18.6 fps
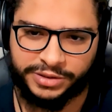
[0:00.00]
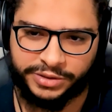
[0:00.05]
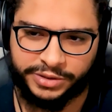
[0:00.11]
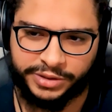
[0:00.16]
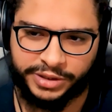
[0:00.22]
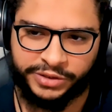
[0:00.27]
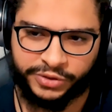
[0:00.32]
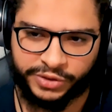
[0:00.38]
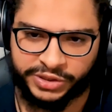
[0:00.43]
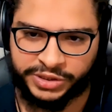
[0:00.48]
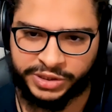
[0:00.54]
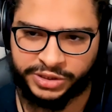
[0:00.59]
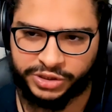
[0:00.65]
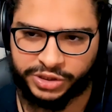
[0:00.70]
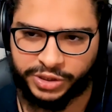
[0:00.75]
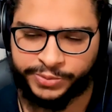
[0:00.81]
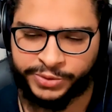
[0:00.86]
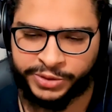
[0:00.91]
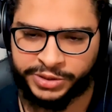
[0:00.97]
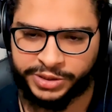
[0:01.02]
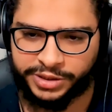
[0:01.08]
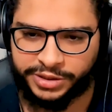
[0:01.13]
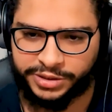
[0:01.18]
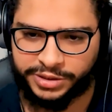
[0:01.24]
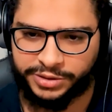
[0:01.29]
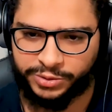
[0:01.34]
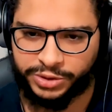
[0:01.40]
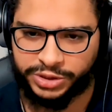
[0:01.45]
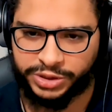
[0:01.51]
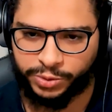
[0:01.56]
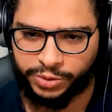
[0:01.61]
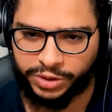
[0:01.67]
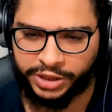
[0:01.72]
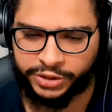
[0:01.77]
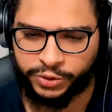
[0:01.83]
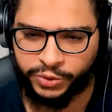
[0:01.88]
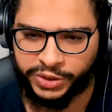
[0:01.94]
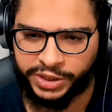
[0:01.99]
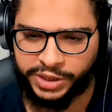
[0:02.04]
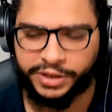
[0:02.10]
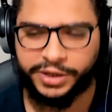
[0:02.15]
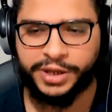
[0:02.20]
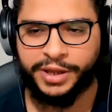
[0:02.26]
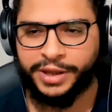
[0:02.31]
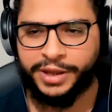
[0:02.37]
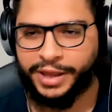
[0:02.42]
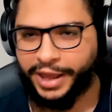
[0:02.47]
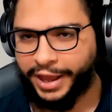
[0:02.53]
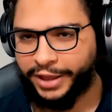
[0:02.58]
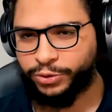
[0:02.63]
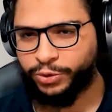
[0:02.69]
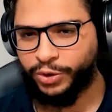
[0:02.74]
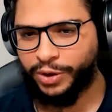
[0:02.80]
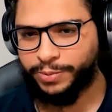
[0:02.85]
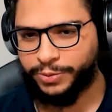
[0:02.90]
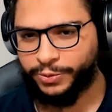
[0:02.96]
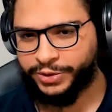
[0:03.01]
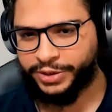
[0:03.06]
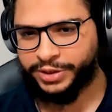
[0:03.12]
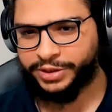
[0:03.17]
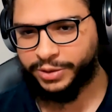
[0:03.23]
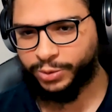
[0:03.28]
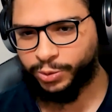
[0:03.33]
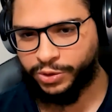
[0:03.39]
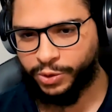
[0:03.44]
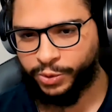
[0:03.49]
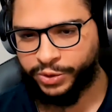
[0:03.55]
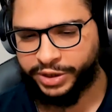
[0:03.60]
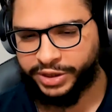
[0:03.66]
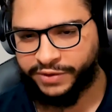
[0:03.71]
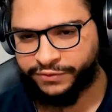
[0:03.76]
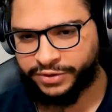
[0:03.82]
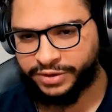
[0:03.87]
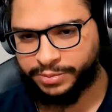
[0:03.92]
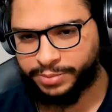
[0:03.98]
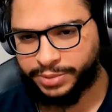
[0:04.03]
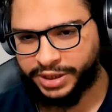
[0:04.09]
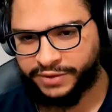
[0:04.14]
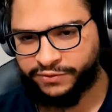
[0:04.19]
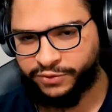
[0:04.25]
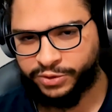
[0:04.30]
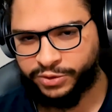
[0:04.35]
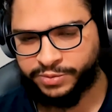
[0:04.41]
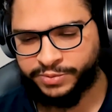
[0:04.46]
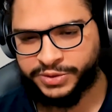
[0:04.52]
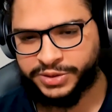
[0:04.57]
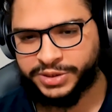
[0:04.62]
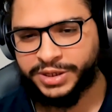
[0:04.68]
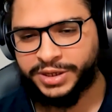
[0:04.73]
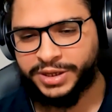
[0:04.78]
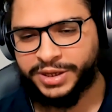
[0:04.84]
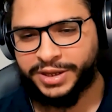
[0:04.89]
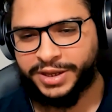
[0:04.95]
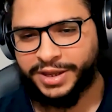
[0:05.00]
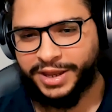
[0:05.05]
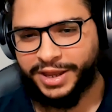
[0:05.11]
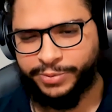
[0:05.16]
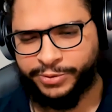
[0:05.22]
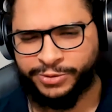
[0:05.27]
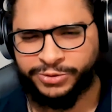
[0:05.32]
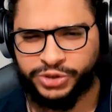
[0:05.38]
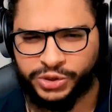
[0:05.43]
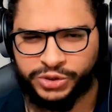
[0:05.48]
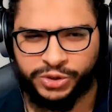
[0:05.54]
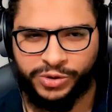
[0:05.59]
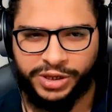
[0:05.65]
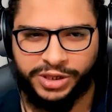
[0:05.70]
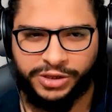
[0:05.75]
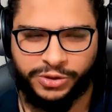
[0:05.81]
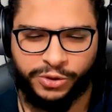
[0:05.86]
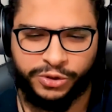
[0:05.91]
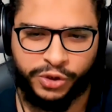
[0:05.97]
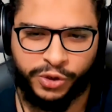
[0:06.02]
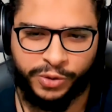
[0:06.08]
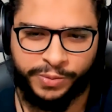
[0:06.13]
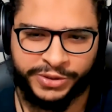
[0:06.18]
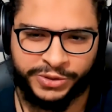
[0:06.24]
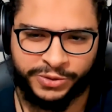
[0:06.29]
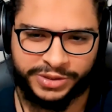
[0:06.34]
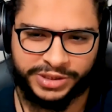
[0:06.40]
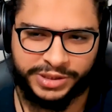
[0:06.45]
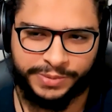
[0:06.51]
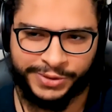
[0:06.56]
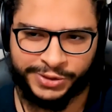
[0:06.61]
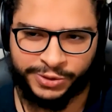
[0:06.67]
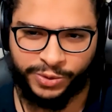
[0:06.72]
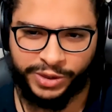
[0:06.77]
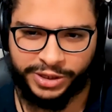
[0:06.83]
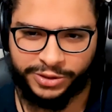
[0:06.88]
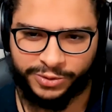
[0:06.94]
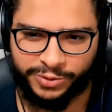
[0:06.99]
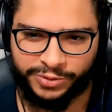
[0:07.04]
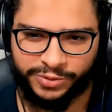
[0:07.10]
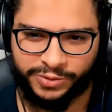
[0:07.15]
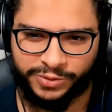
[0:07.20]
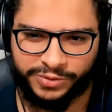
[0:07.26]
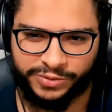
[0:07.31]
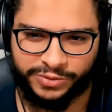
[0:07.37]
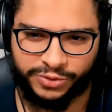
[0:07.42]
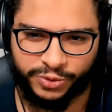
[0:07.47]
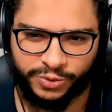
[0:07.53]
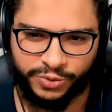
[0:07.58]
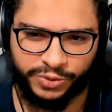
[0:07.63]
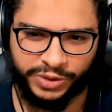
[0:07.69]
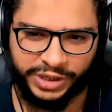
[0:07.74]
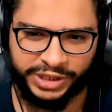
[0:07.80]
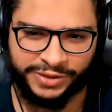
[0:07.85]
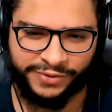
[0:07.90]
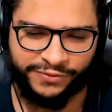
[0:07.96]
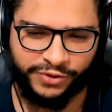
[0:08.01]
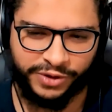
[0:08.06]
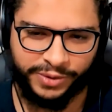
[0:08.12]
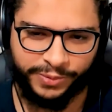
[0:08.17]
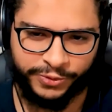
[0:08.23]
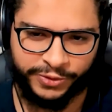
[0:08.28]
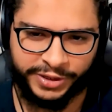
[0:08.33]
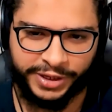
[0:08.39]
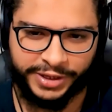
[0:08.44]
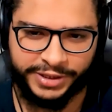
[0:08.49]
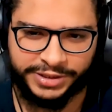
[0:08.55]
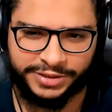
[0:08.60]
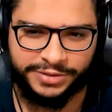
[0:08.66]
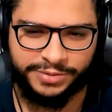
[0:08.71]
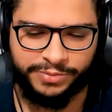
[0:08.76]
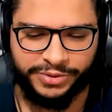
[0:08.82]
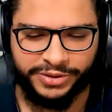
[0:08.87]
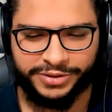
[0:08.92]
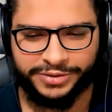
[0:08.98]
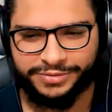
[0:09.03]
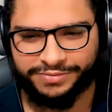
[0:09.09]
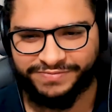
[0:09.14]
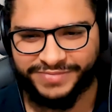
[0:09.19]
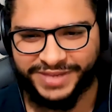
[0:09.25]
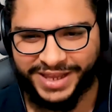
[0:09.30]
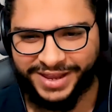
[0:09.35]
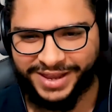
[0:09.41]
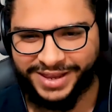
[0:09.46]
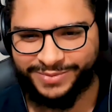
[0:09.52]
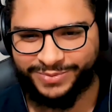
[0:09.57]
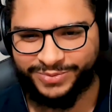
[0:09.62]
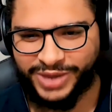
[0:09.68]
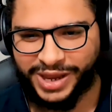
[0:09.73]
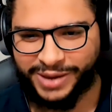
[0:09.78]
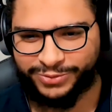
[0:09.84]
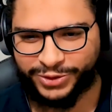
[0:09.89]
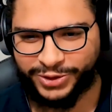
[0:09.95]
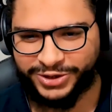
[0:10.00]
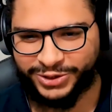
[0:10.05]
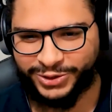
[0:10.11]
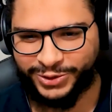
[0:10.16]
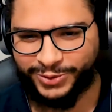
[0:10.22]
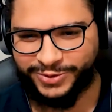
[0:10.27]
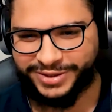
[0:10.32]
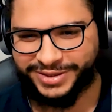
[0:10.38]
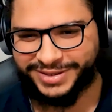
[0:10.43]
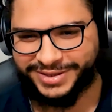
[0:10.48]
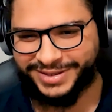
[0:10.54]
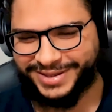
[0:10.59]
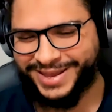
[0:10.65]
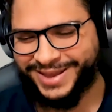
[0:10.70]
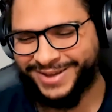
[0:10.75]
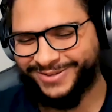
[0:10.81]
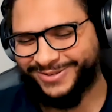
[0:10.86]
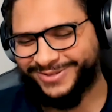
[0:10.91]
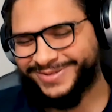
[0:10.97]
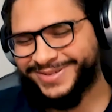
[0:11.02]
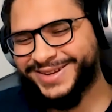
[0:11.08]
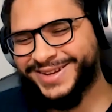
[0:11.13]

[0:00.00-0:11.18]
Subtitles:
interesting chapters that they would like to hear, and to upload it on a different platforms. Because usually YouTube is not the best way to listen for a podcast. But yeah, I'm trying to do it now.